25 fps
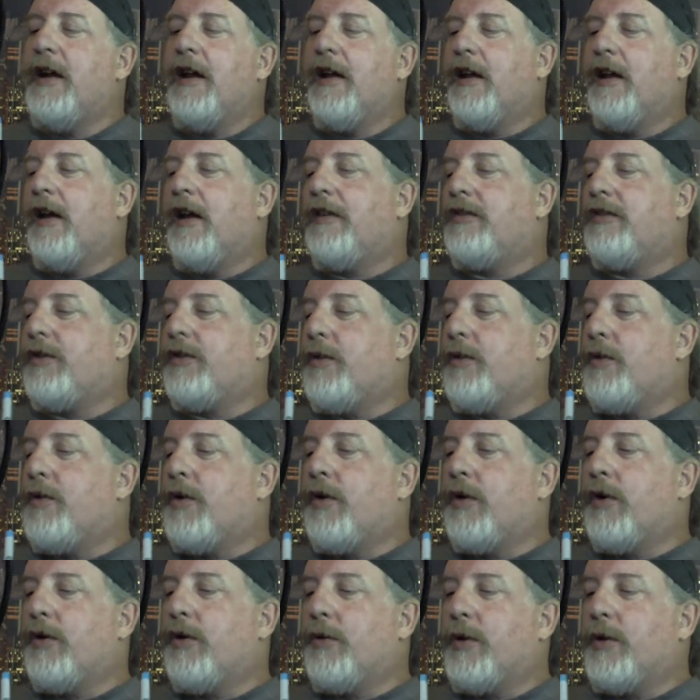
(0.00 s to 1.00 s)
Life's a
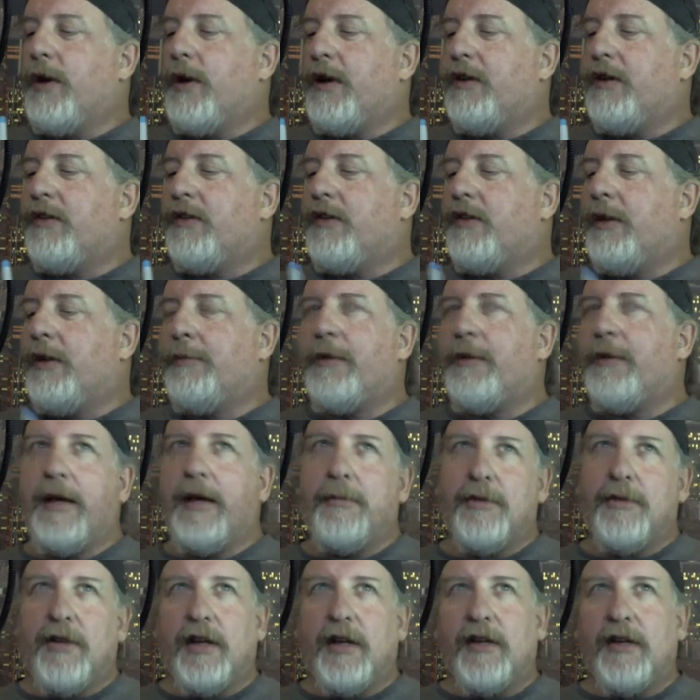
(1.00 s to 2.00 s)
whirlwind, and
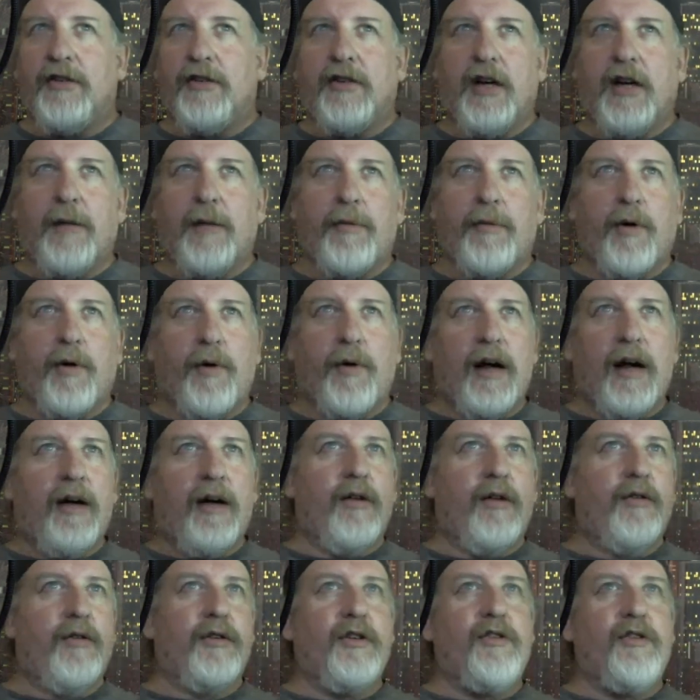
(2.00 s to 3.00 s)
sometimes things come
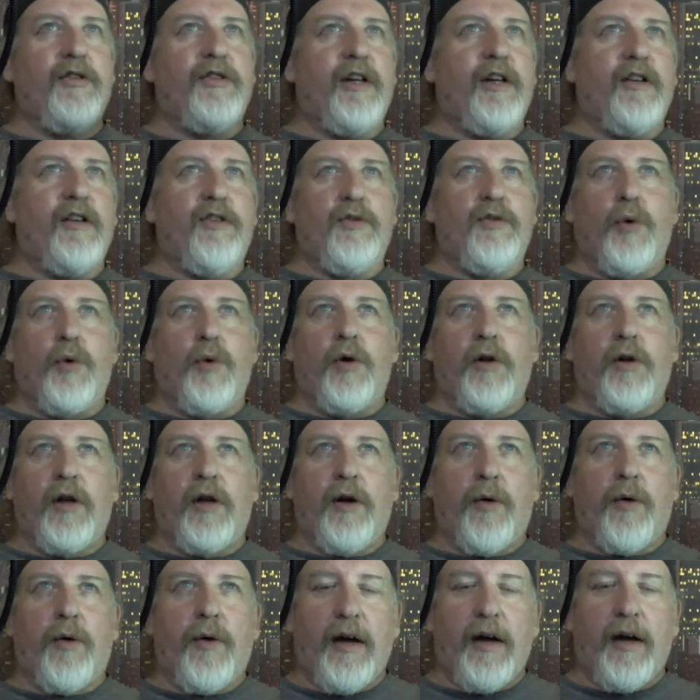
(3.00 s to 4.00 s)
around. You start swirling
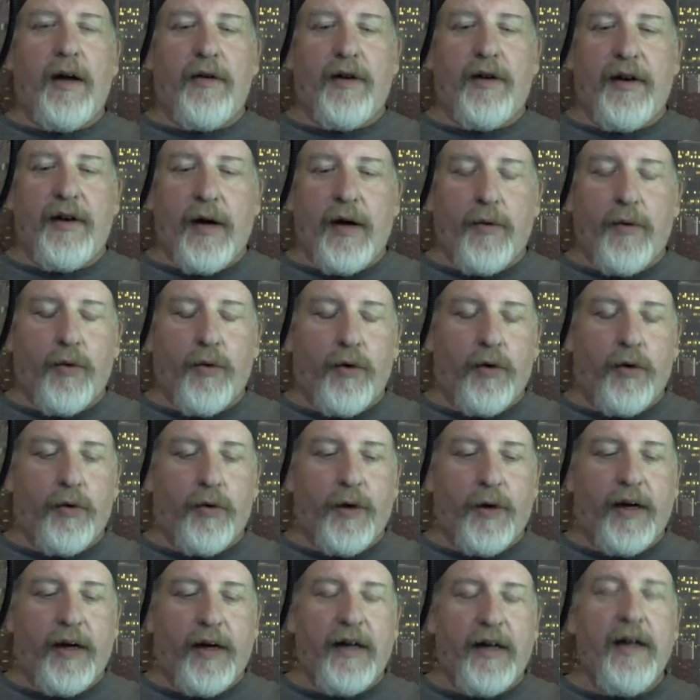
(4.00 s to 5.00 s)
around in that
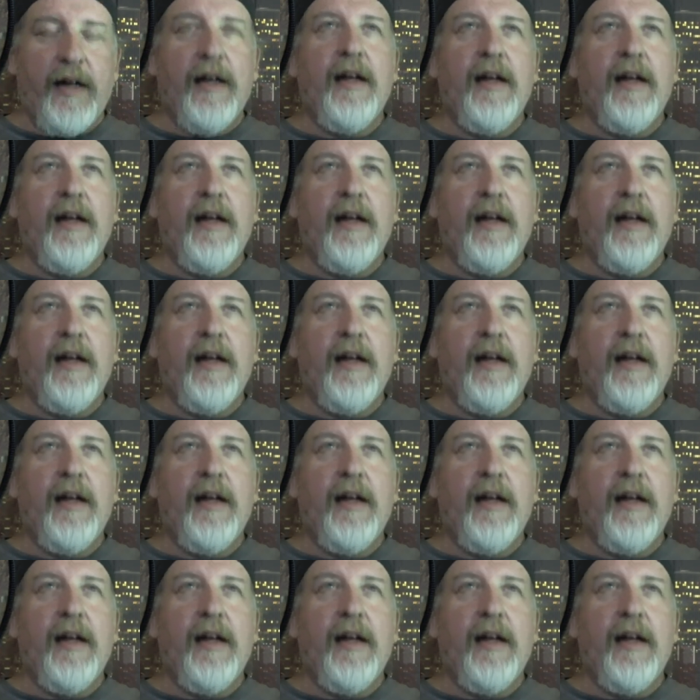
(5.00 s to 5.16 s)
whirlwind.